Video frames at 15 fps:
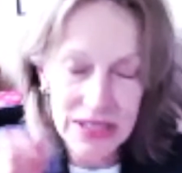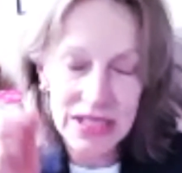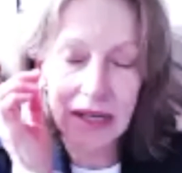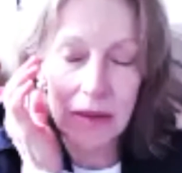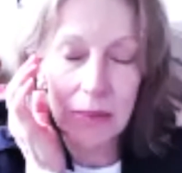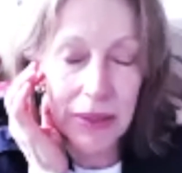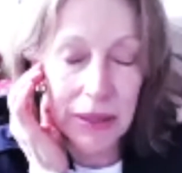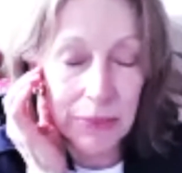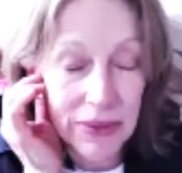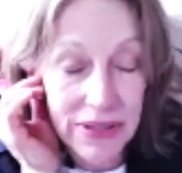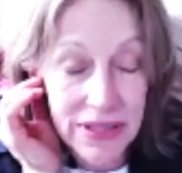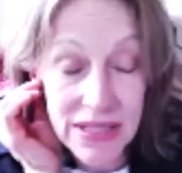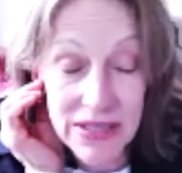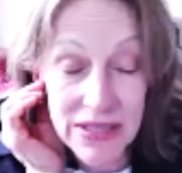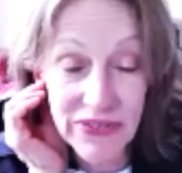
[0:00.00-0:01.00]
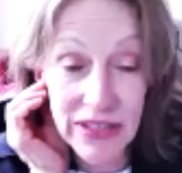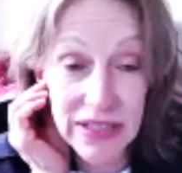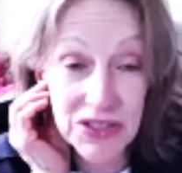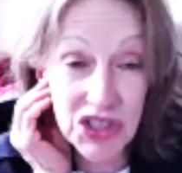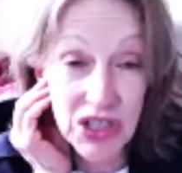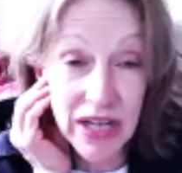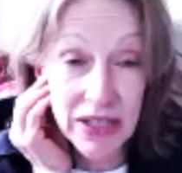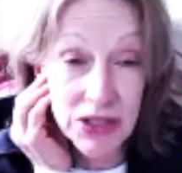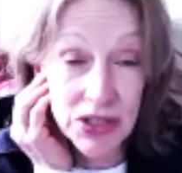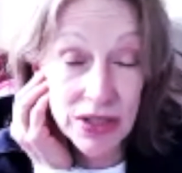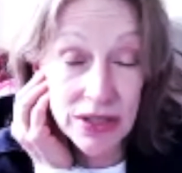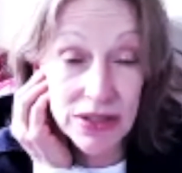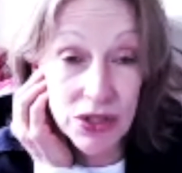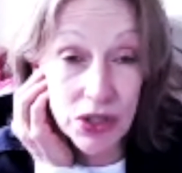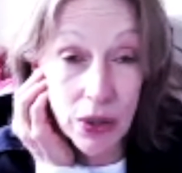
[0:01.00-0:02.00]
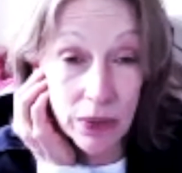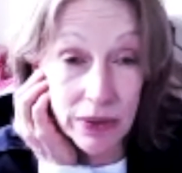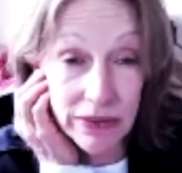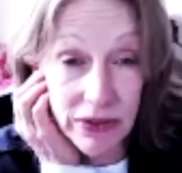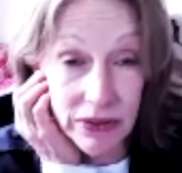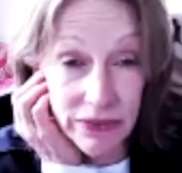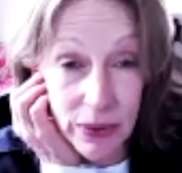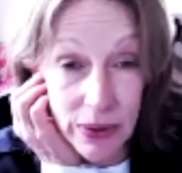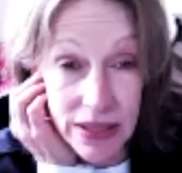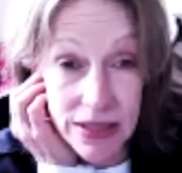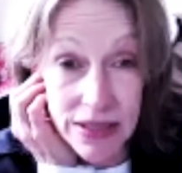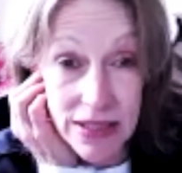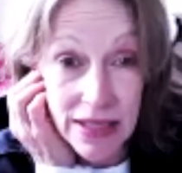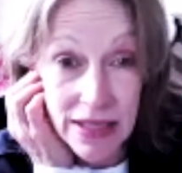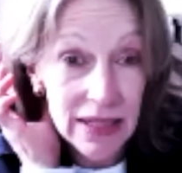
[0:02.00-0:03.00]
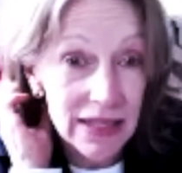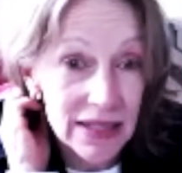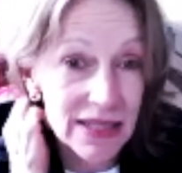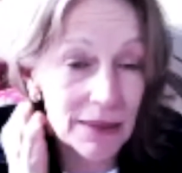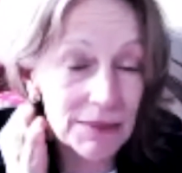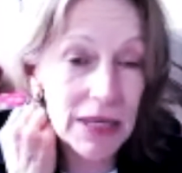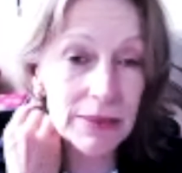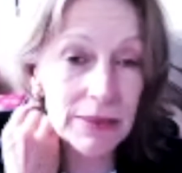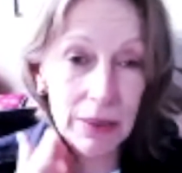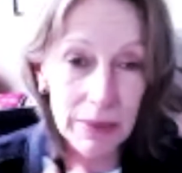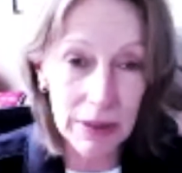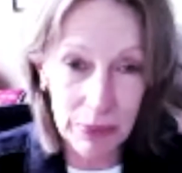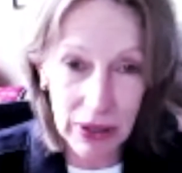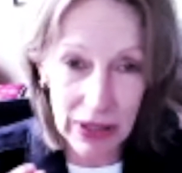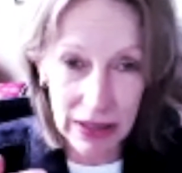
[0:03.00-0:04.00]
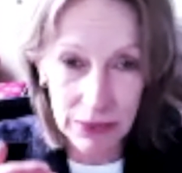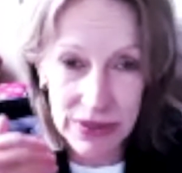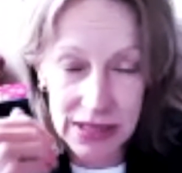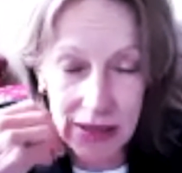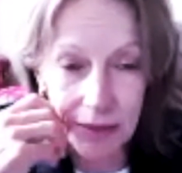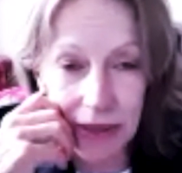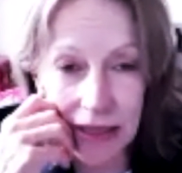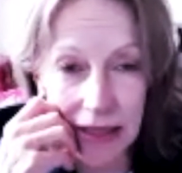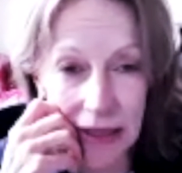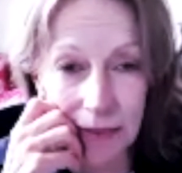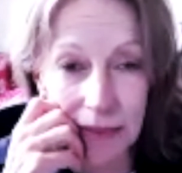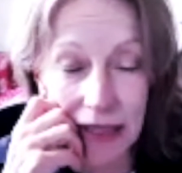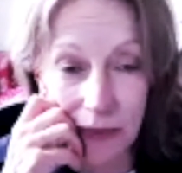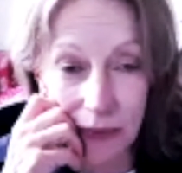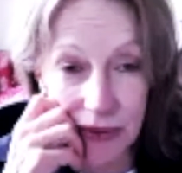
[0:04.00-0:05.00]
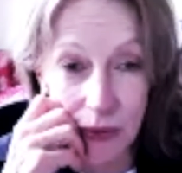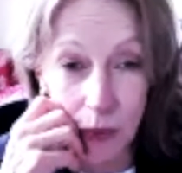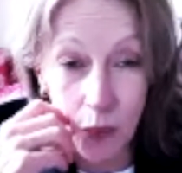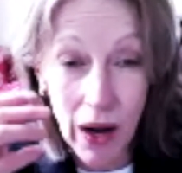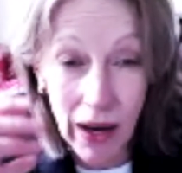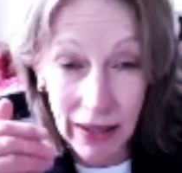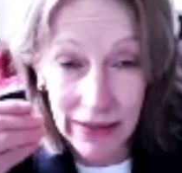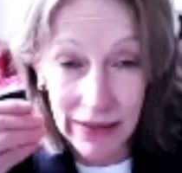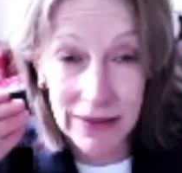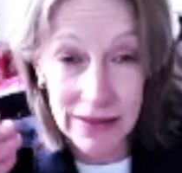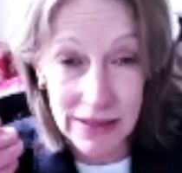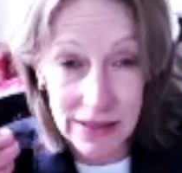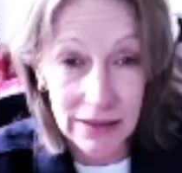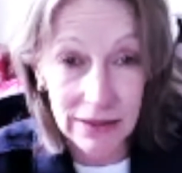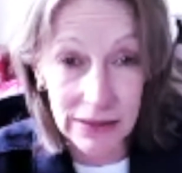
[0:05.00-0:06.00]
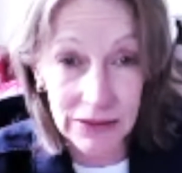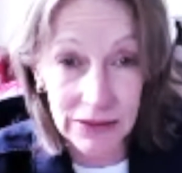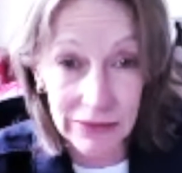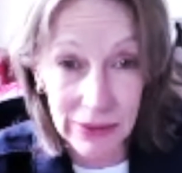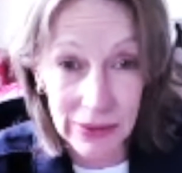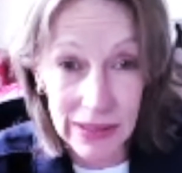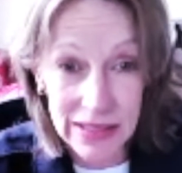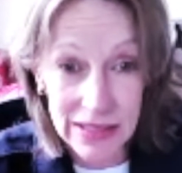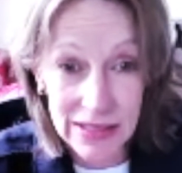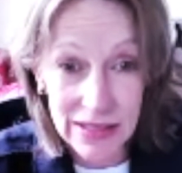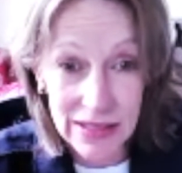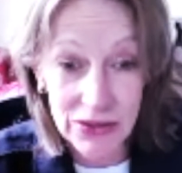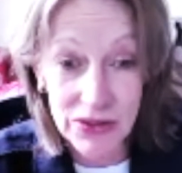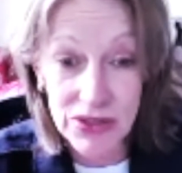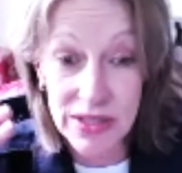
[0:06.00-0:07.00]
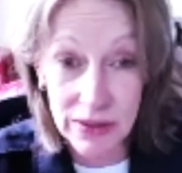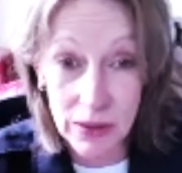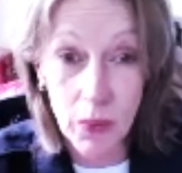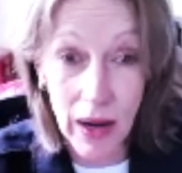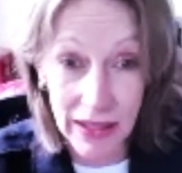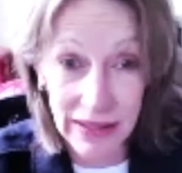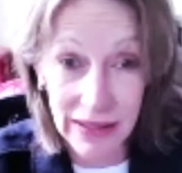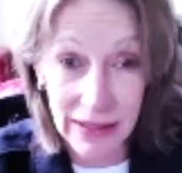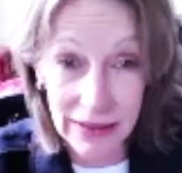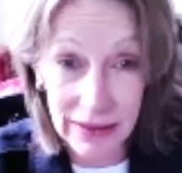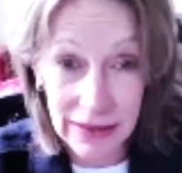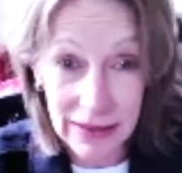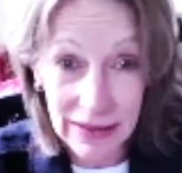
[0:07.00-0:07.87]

tell people this is funny change the tone of your voice. Sometimes I'll be praying with somebody and I'm like, well, the whine is still in your voice. You're still whining.